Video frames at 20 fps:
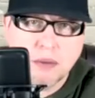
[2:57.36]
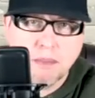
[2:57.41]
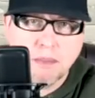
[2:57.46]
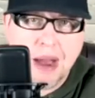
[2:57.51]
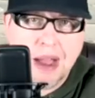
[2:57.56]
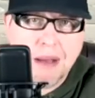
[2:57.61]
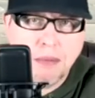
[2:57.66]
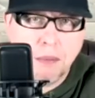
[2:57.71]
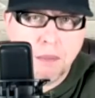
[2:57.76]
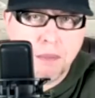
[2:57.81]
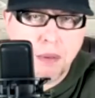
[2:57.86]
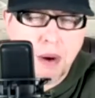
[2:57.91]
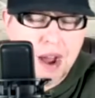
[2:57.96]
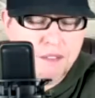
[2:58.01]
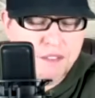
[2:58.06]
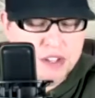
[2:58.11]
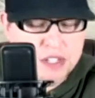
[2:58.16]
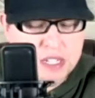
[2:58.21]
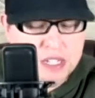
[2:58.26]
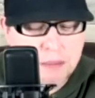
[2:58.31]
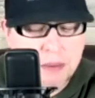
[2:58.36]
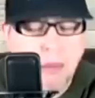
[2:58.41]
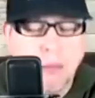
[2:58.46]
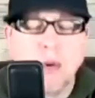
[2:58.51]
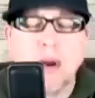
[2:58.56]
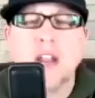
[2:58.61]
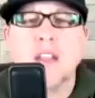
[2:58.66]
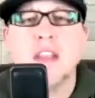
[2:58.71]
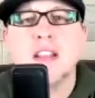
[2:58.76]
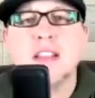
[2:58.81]
Bible prophecy. But one
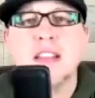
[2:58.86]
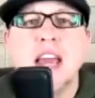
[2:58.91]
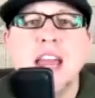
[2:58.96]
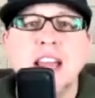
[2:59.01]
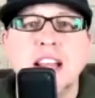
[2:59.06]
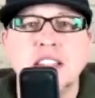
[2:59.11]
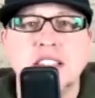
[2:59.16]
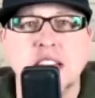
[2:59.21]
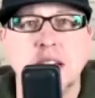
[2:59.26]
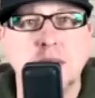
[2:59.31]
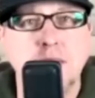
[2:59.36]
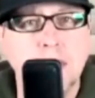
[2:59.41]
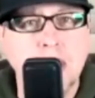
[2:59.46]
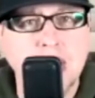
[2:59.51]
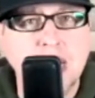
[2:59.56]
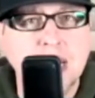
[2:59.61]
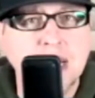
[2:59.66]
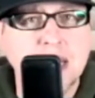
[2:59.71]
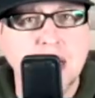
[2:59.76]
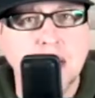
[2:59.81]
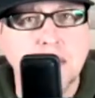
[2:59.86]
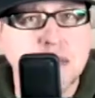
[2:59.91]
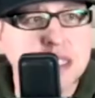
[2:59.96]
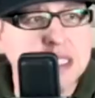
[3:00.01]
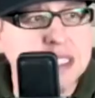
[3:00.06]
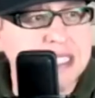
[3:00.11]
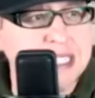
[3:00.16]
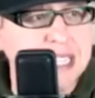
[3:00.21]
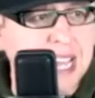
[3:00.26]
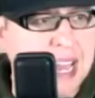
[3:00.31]
of the things that many of them
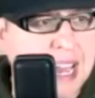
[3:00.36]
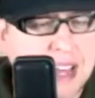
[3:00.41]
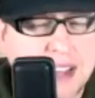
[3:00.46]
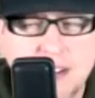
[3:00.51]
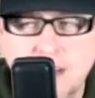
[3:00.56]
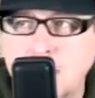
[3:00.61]
said,